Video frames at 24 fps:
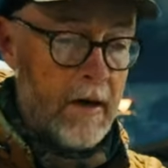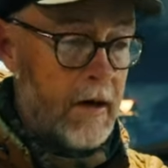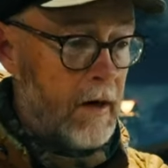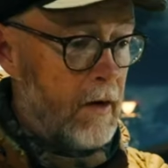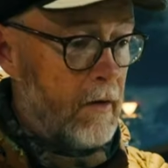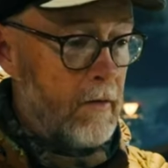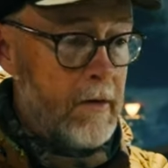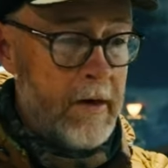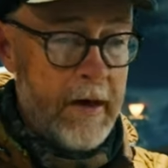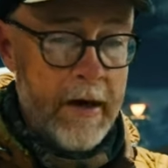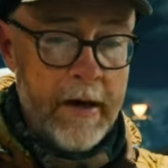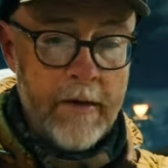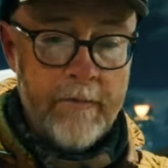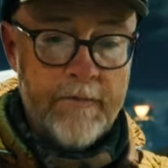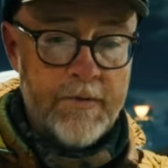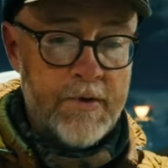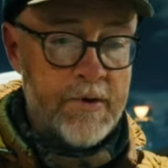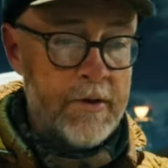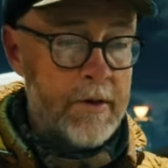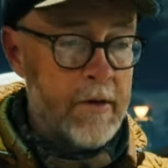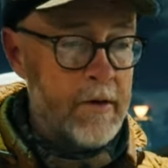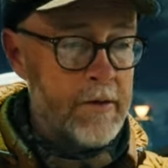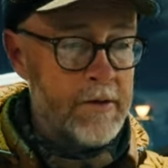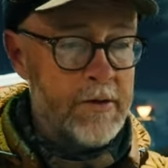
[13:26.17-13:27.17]
Okay,
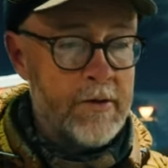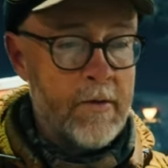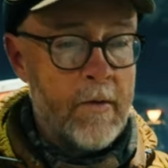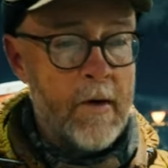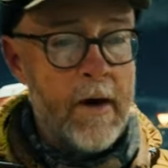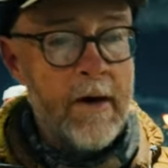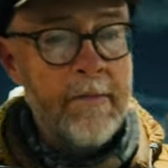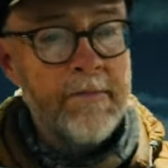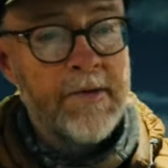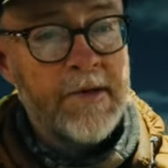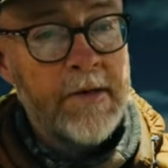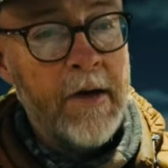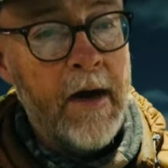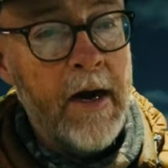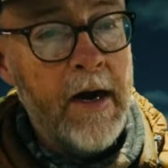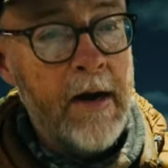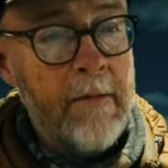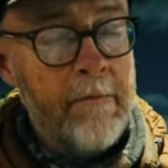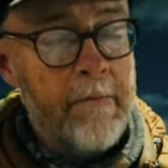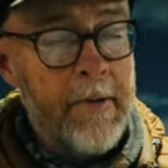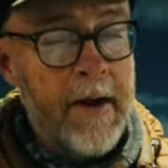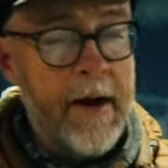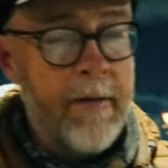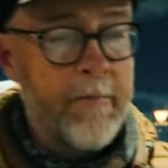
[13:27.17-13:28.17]
sure. So I'm
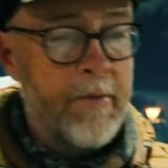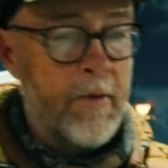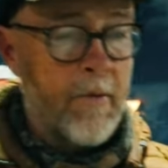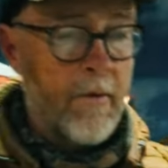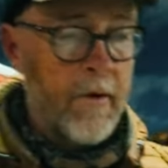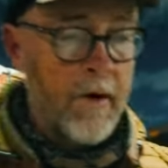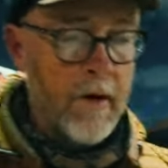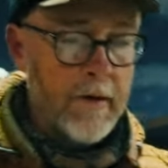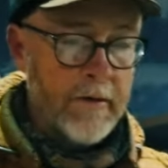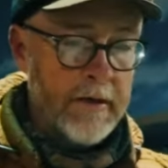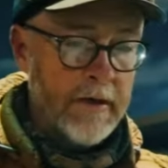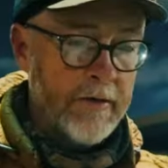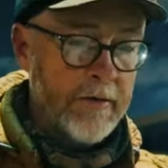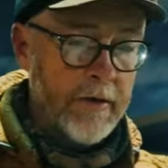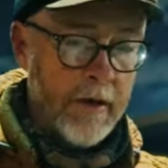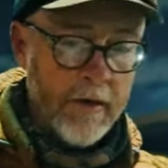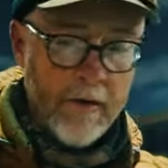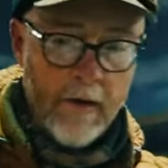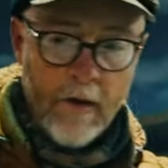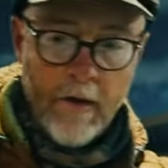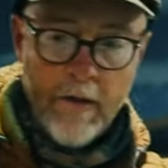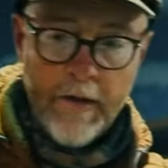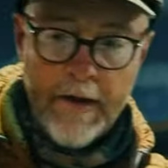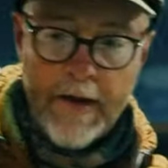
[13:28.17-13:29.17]
signing paperwork. They
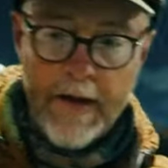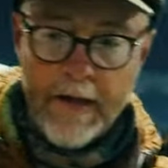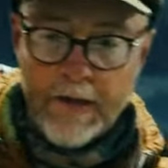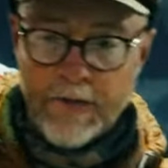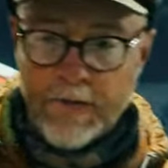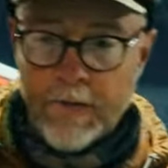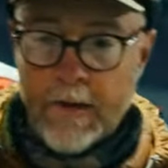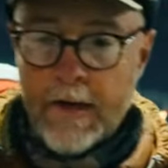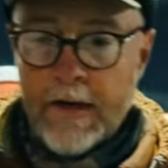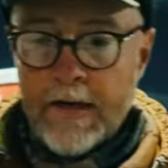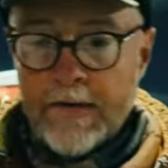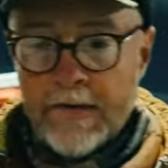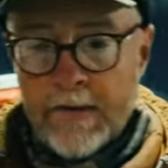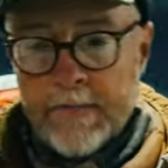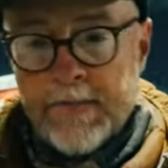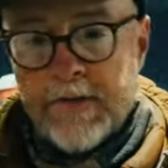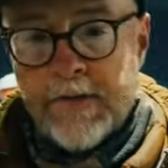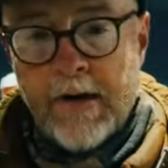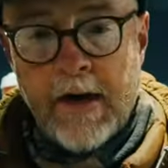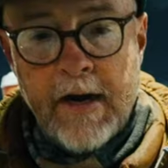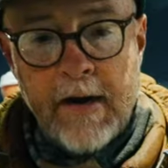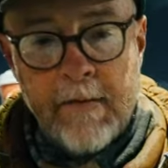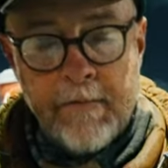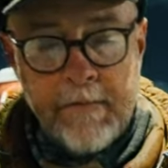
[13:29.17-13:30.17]
took all the x-rays. I'm
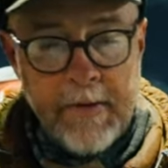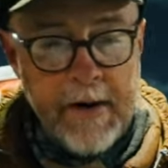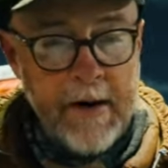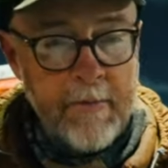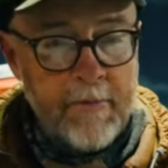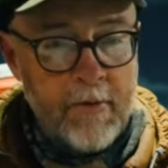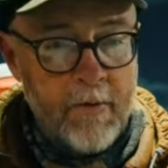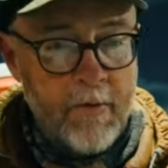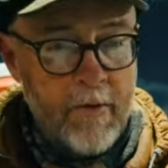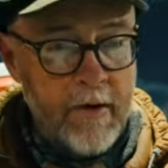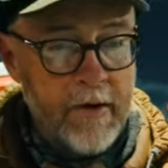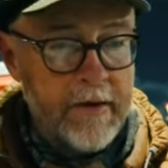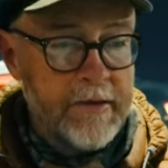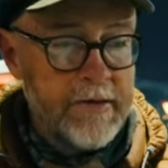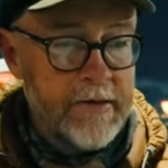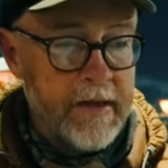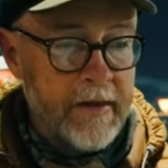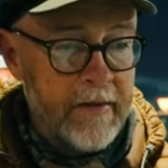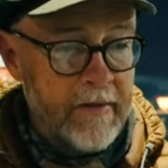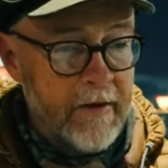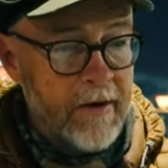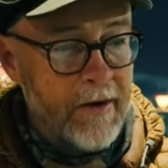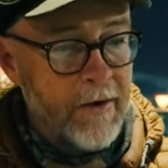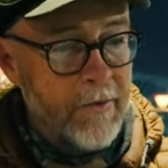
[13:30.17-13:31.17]
signing paperwork,
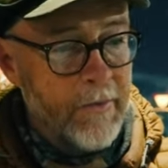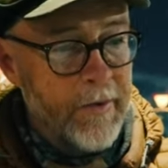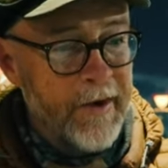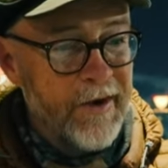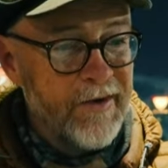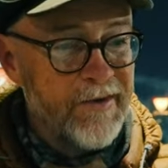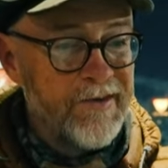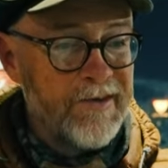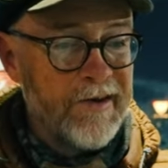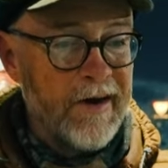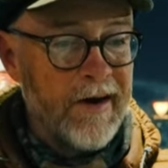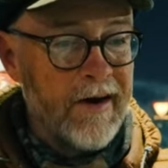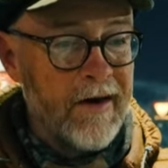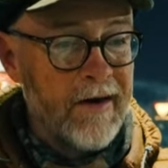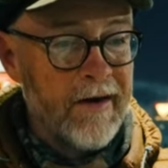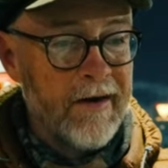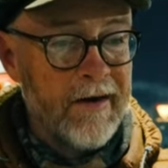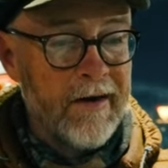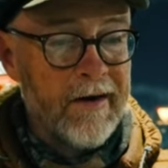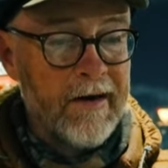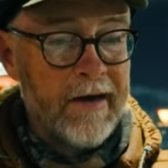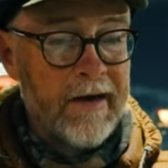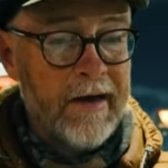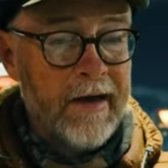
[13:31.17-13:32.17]
sitting there in a wheelchair
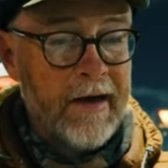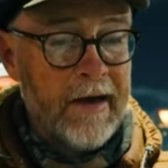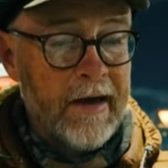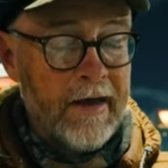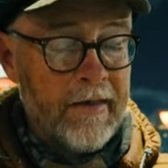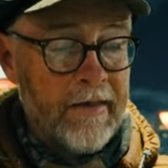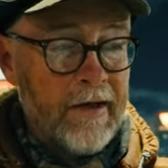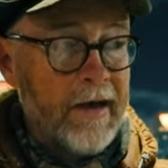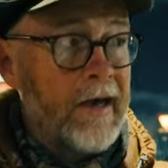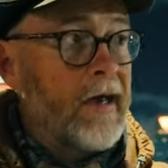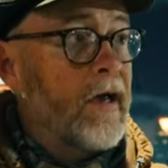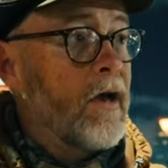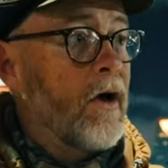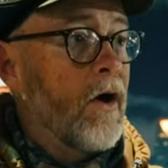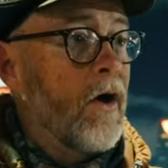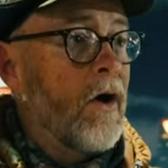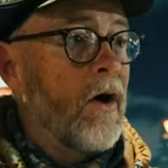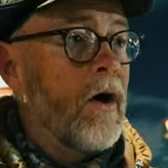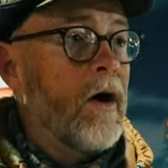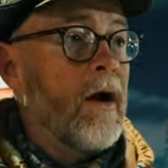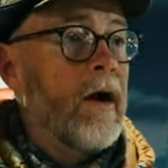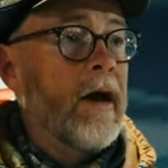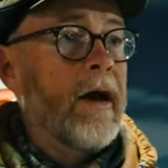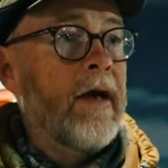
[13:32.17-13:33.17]
in the
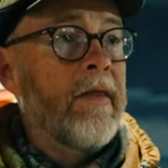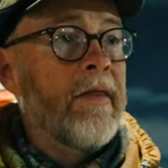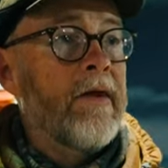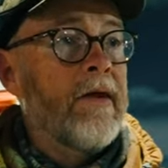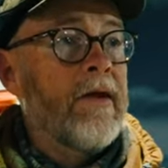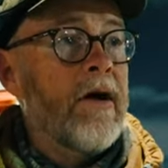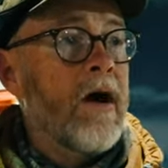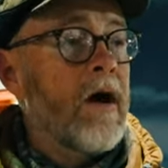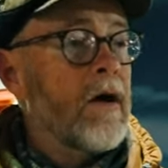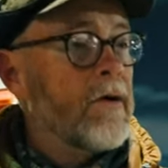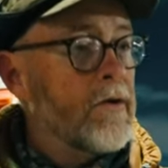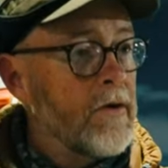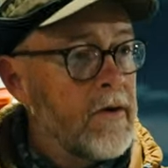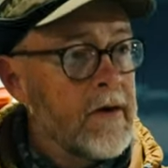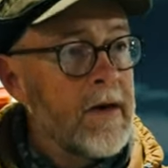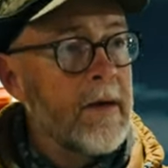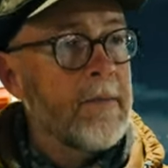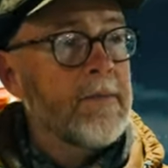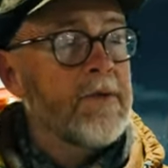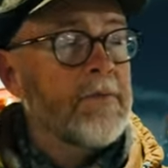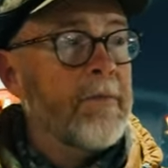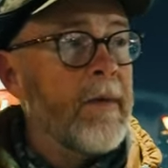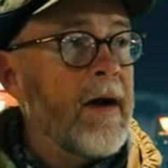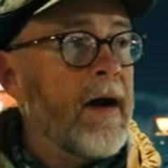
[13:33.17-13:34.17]
ER, and the doctor
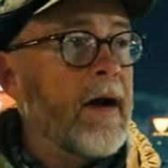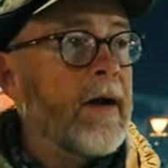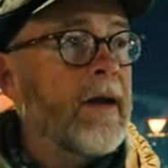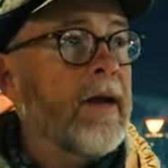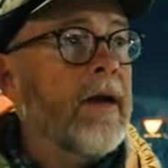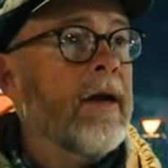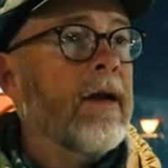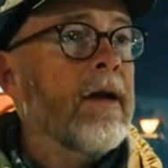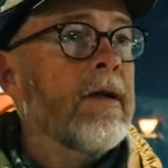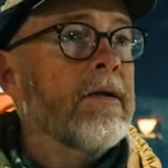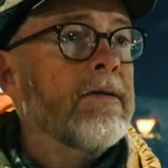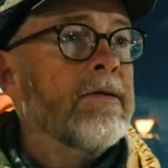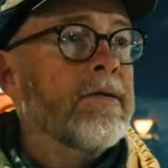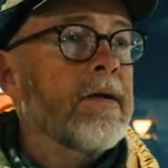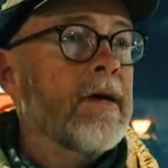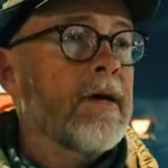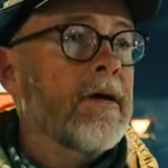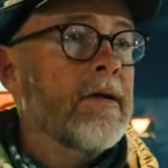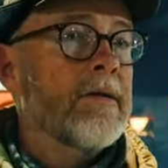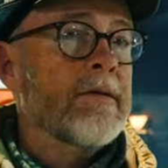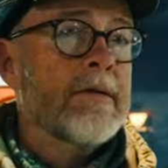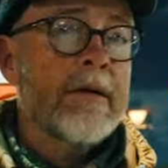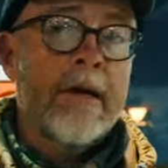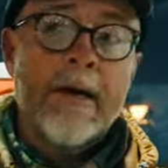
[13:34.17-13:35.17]
comes back in and
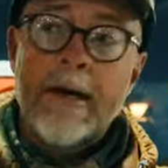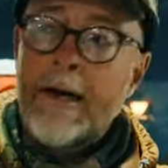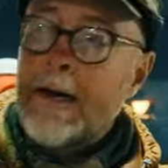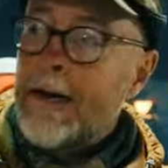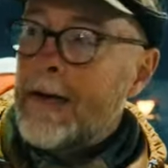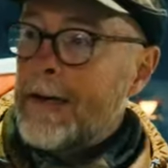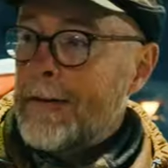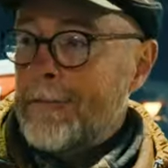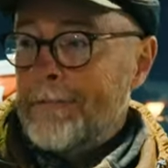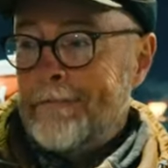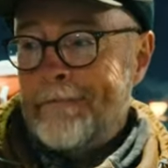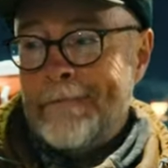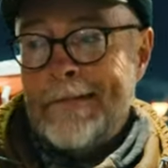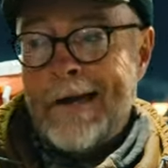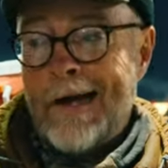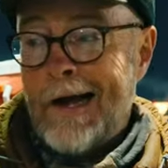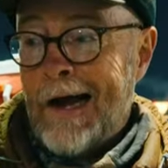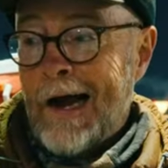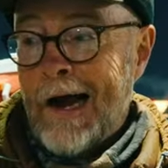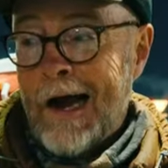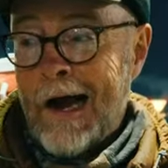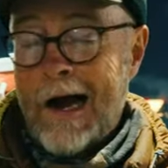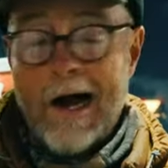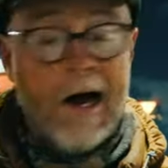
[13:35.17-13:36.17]
says, uh,
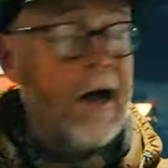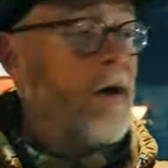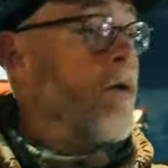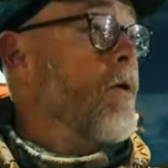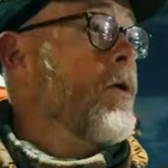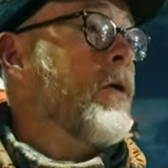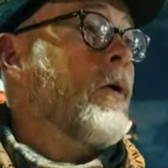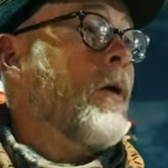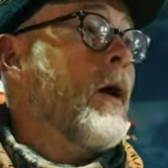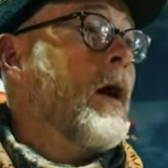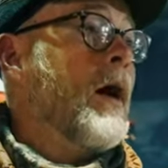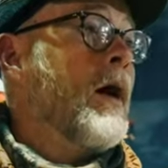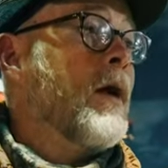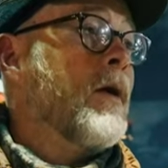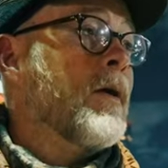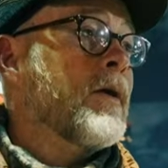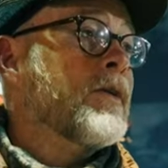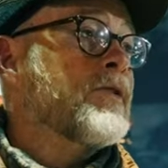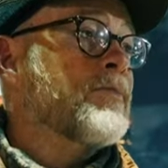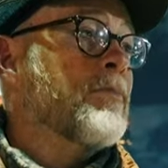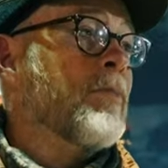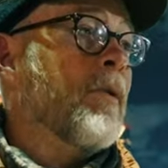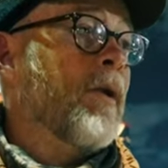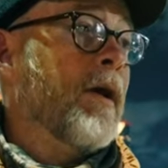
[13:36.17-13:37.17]
I don't know how to
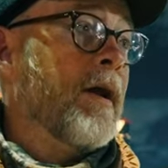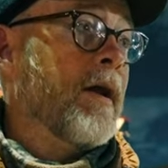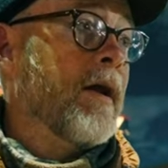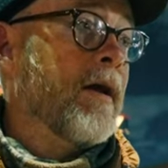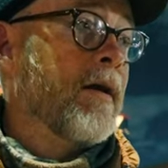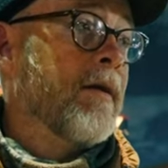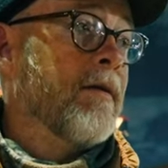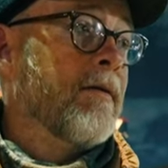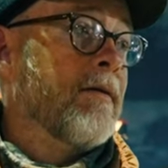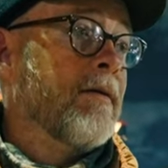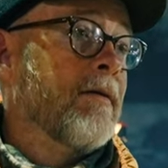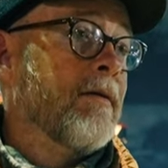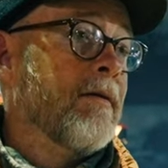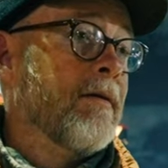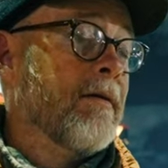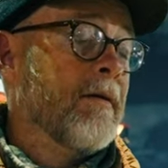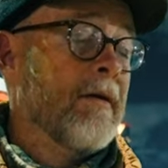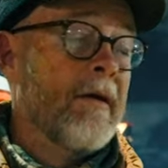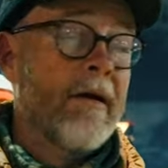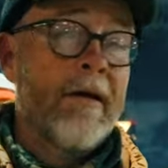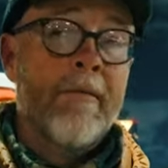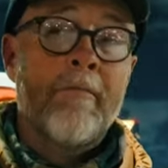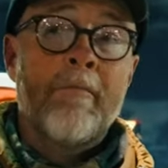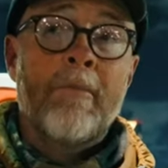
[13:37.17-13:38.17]
explain it,
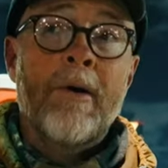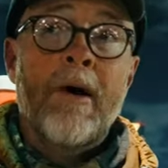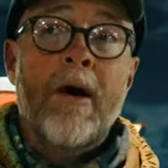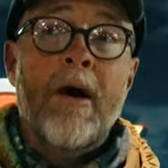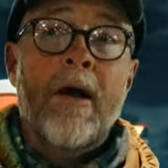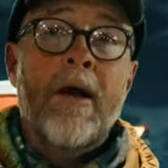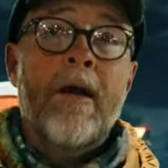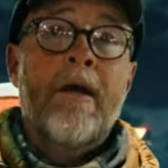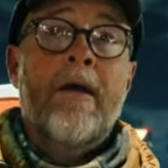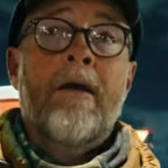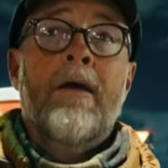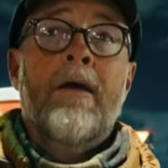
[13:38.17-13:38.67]
but